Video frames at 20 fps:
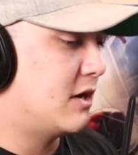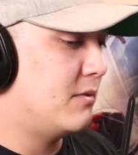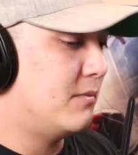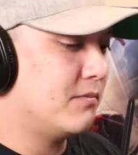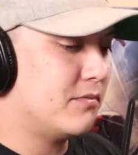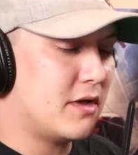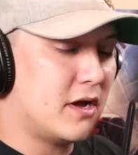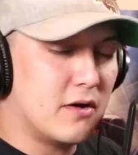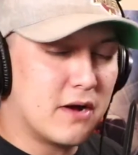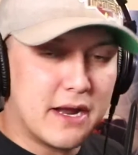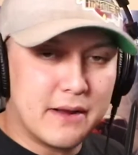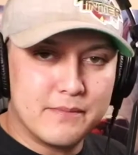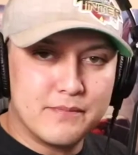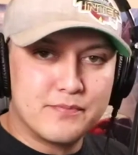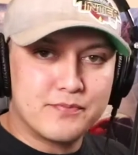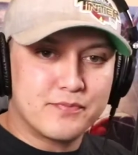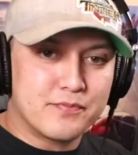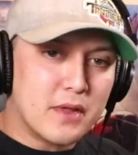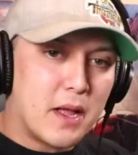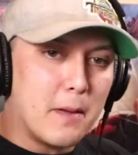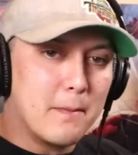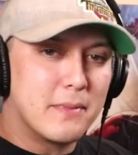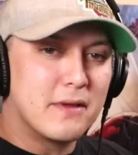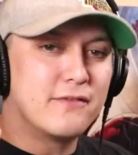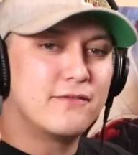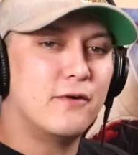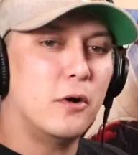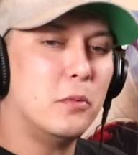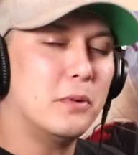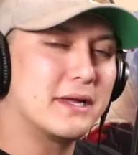all right,
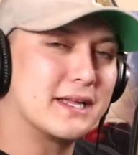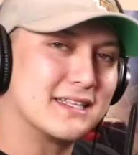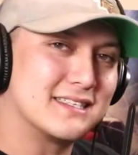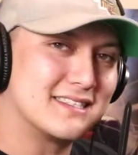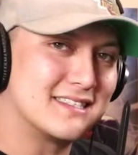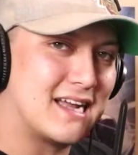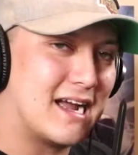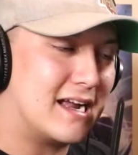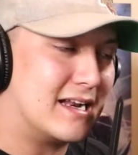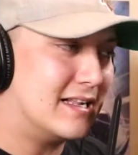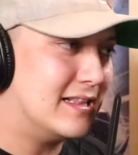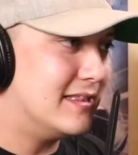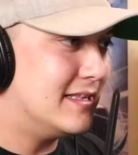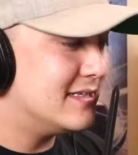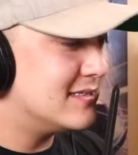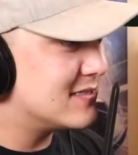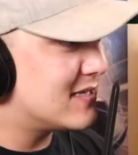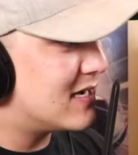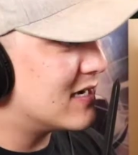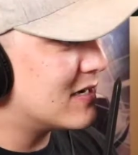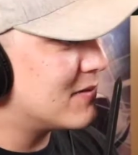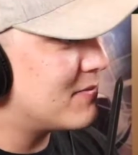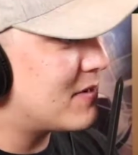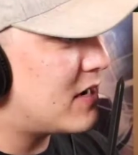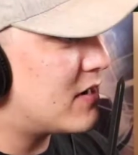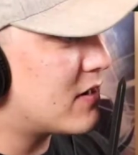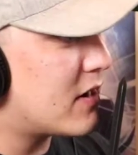before we get started, let's talk about our